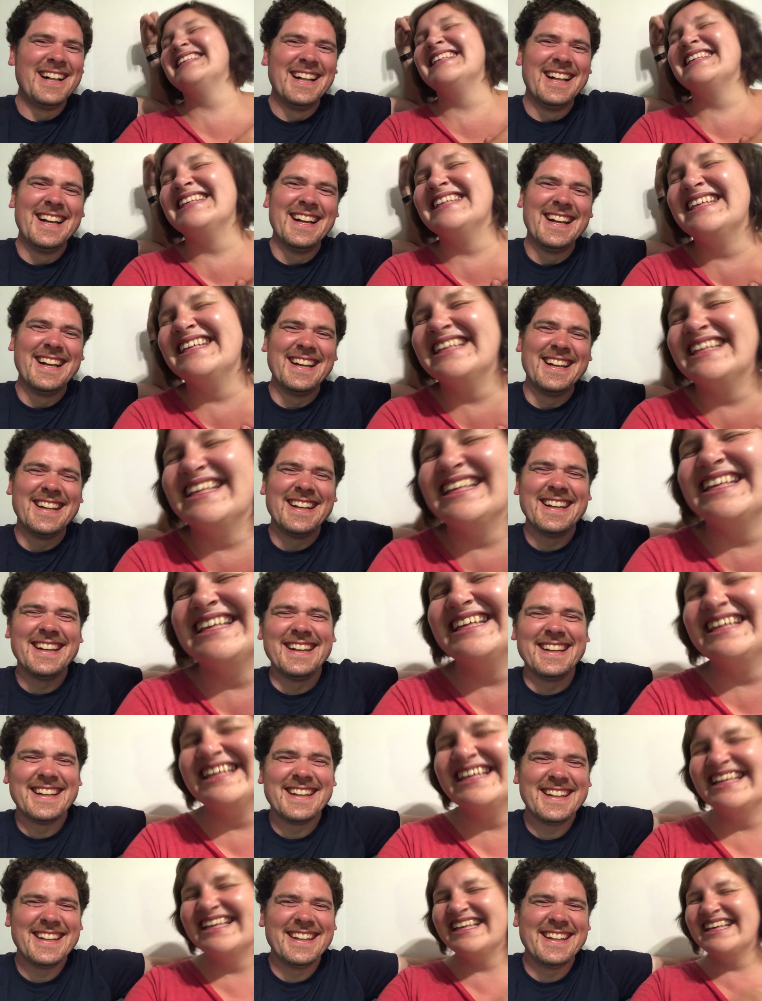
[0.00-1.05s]

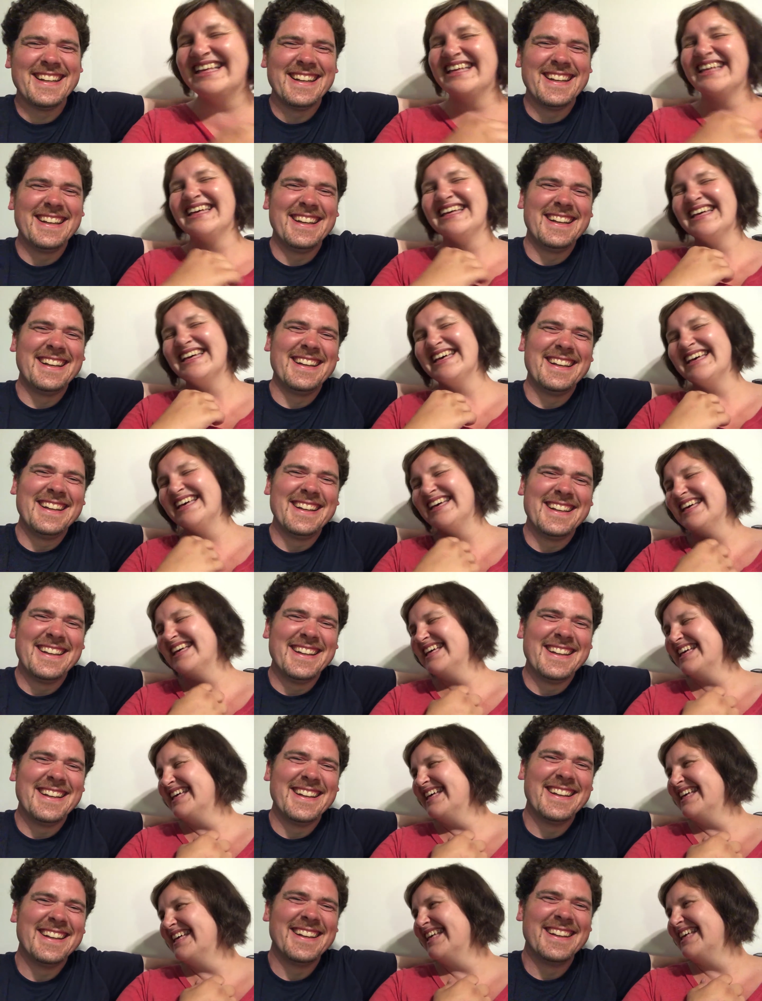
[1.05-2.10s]

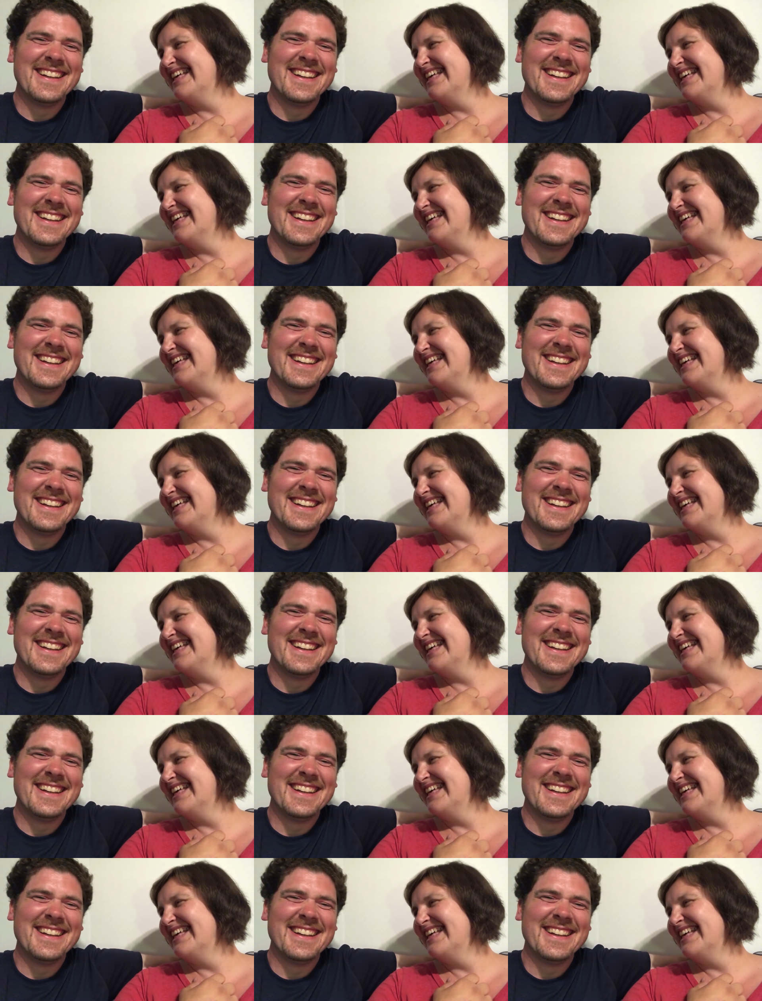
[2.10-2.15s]
No one is speaking in this clip.